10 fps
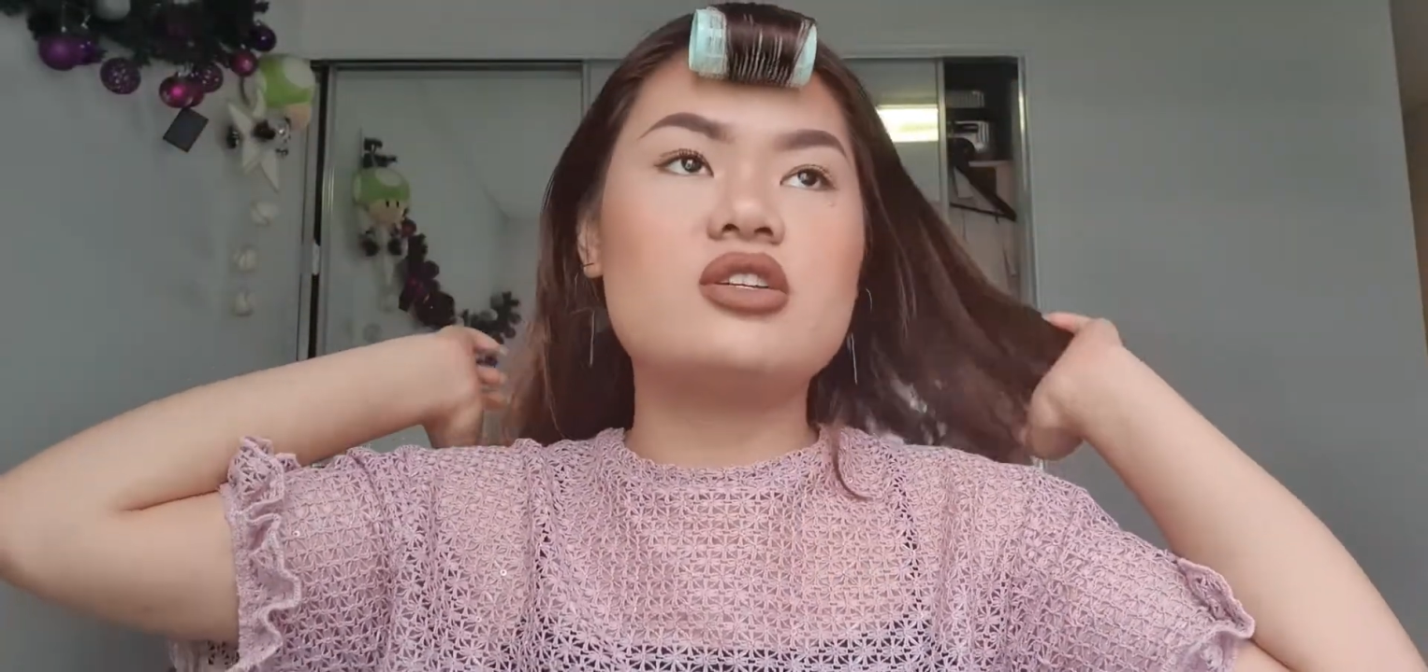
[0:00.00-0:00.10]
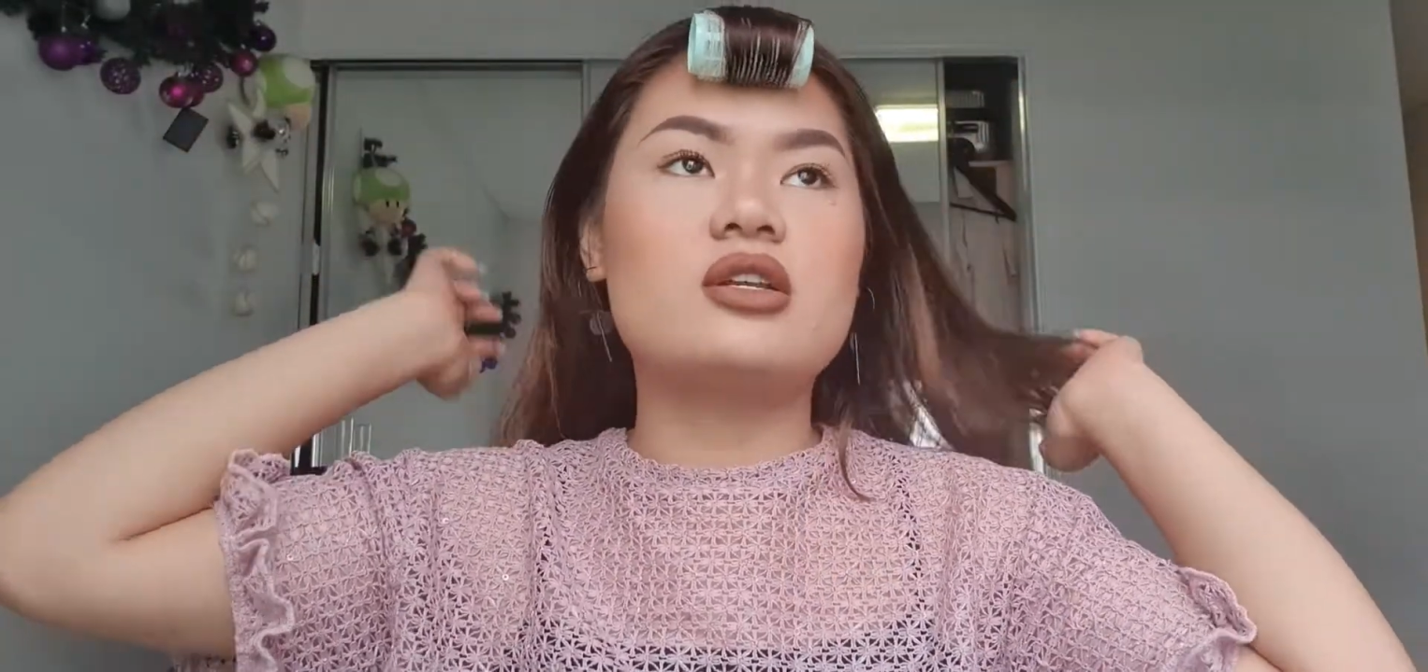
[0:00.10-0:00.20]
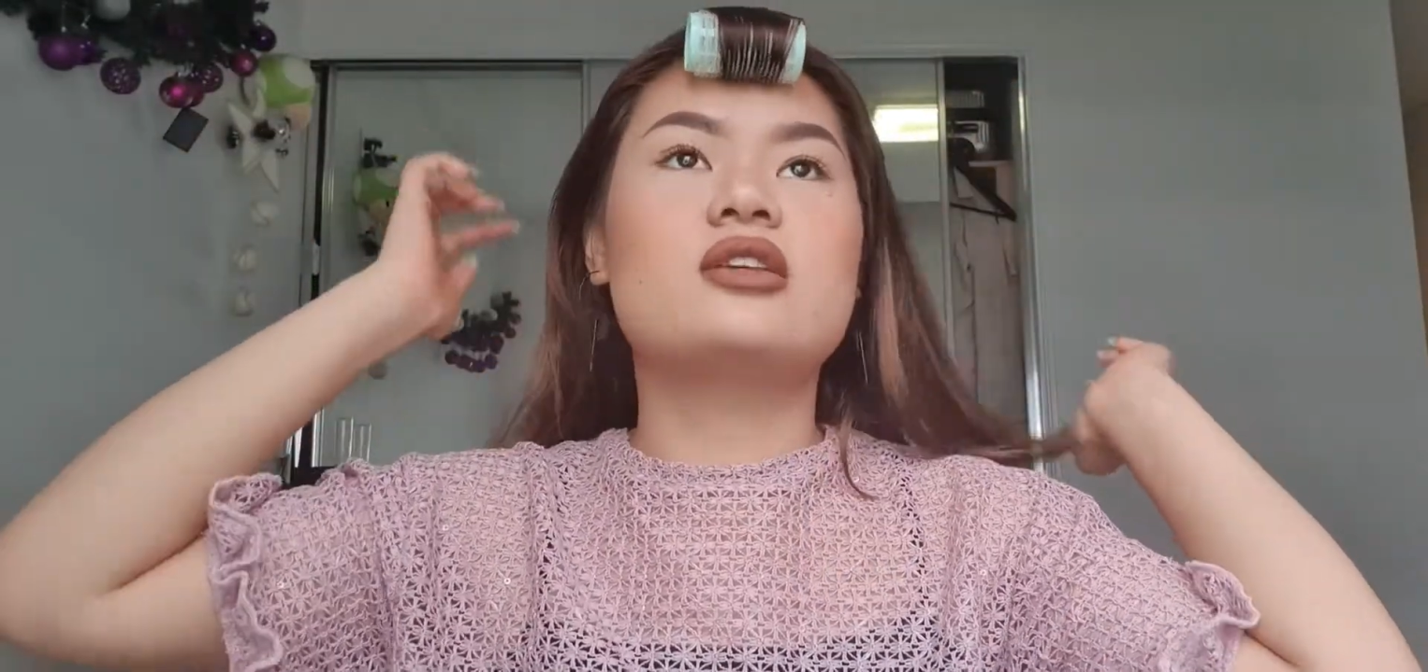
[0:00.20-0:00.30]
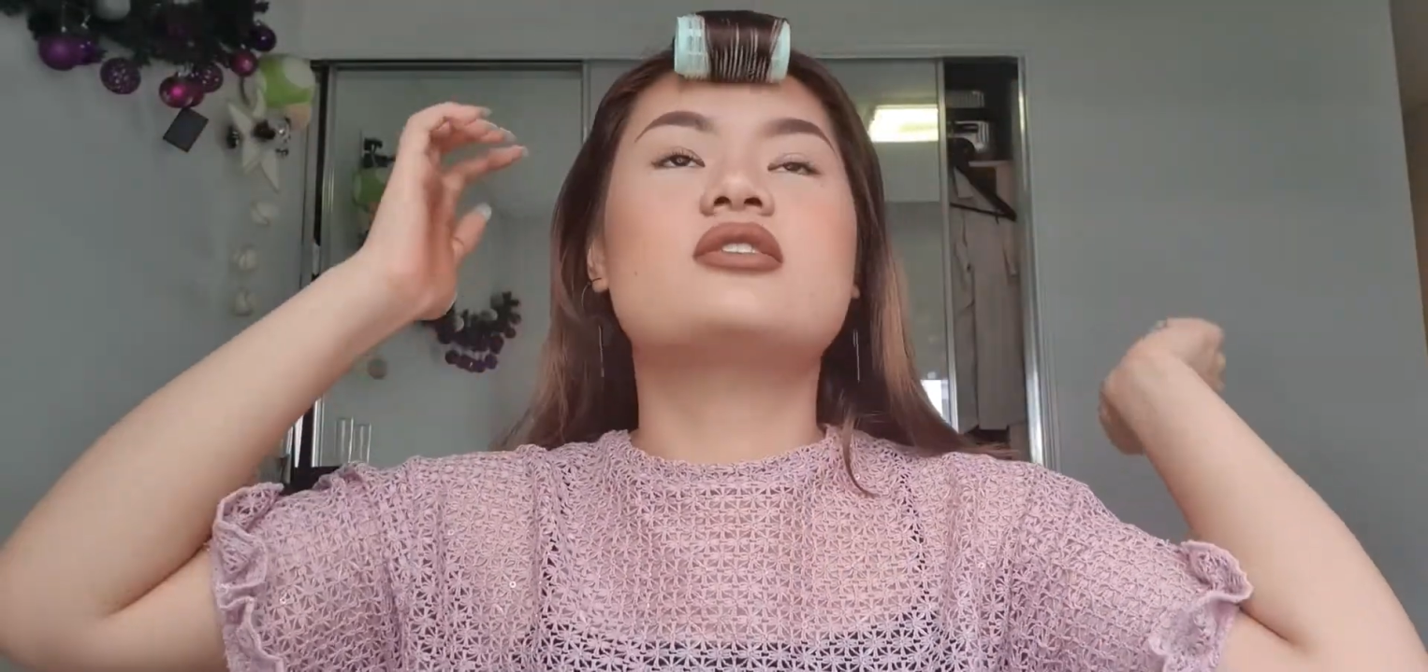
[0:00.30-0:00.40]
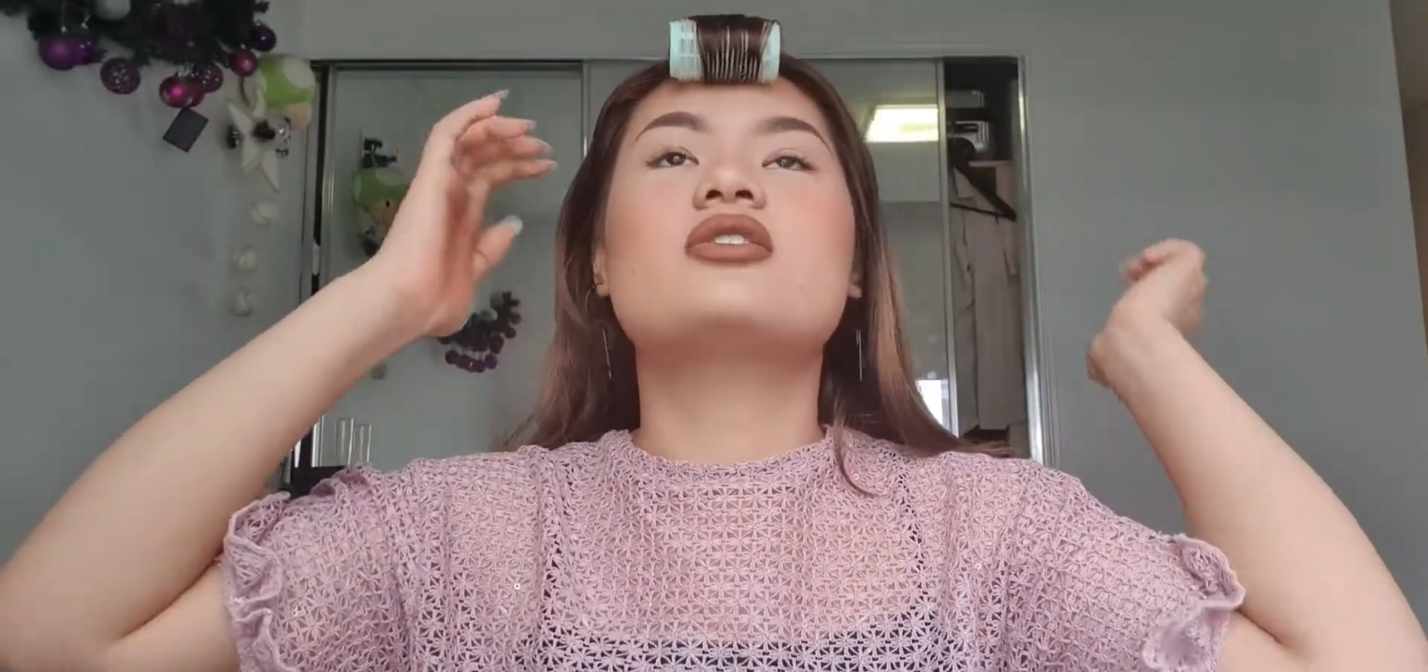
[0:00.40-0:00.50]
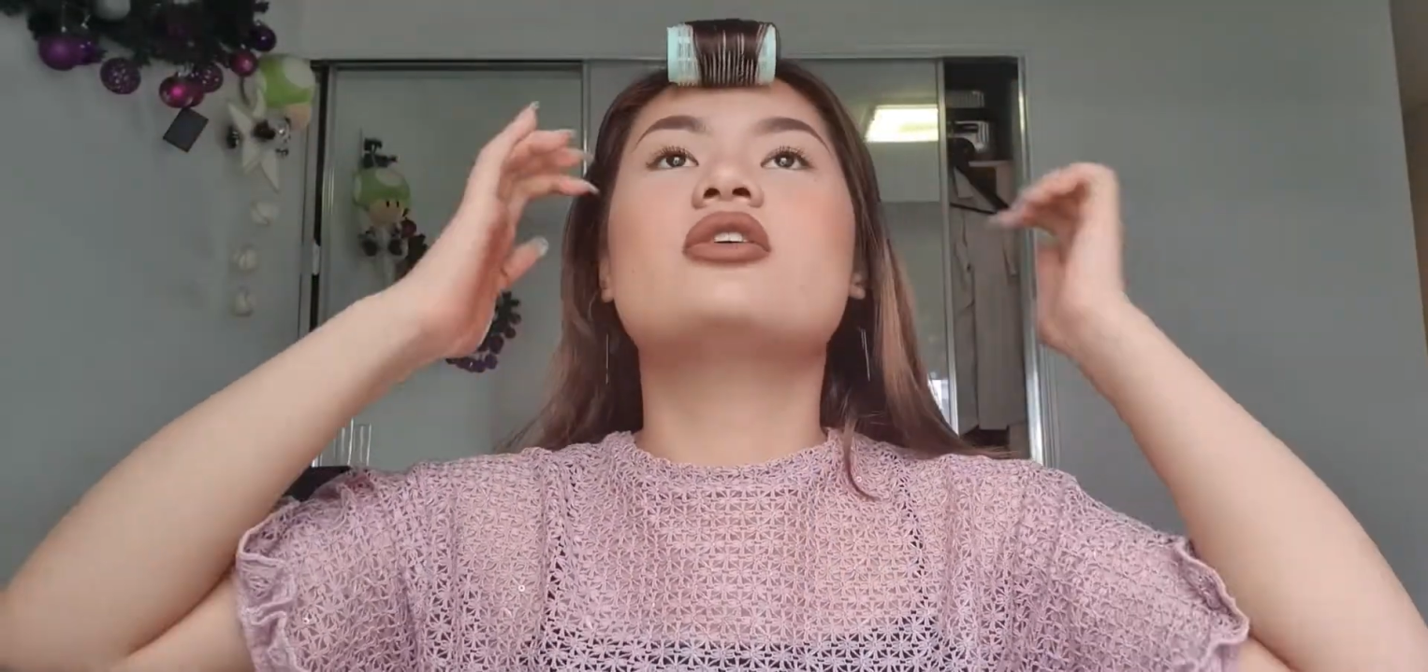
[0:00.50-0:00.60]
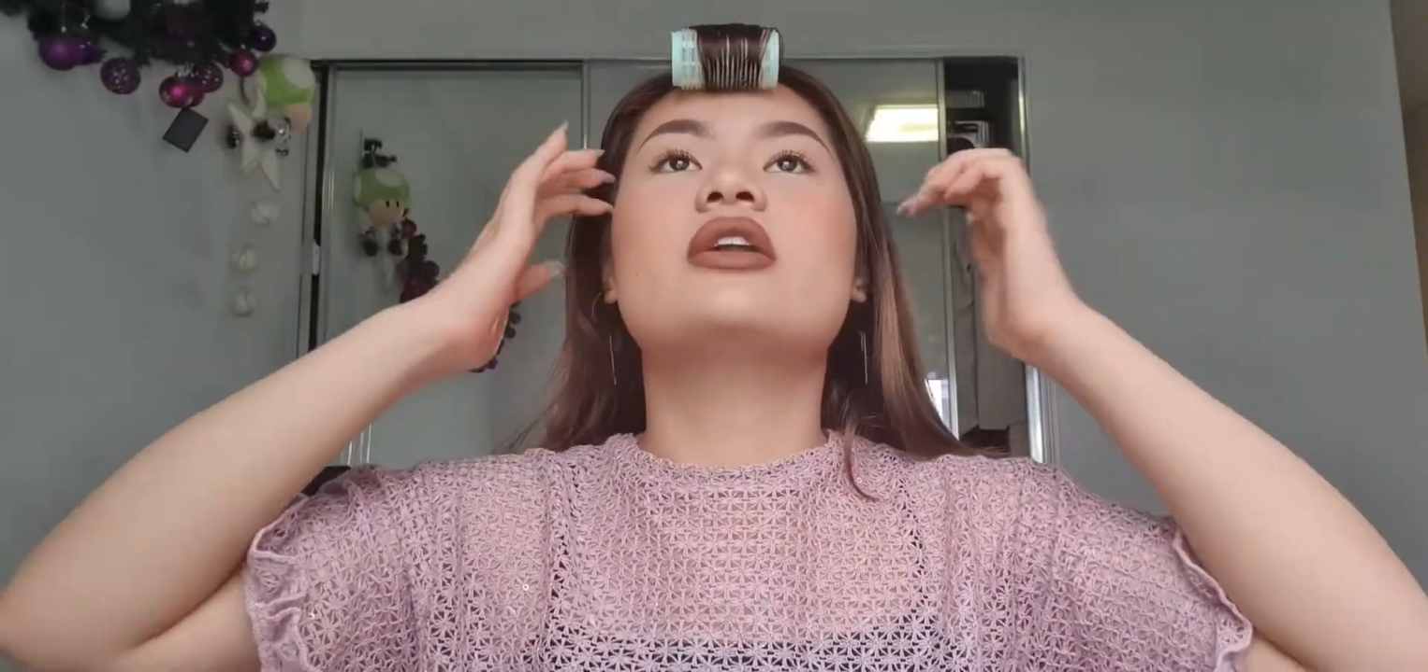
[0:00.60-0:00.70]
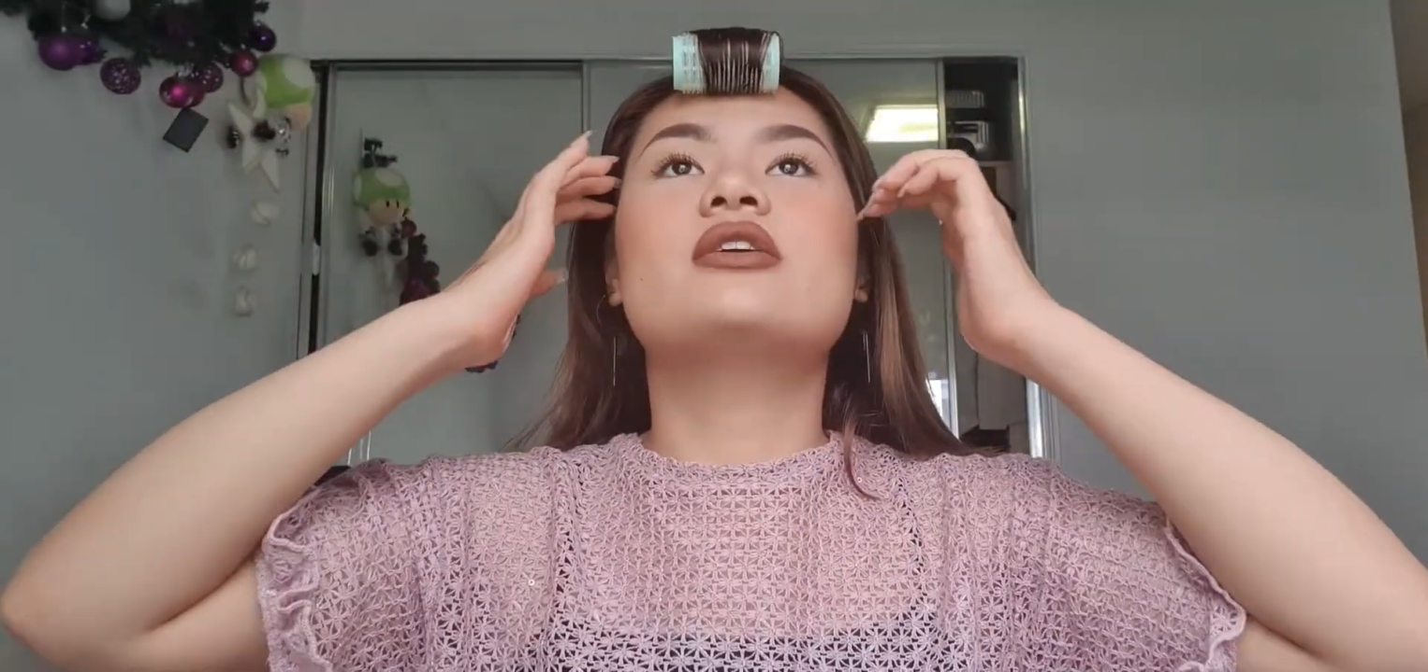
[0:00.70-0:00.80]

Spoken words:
and it's turned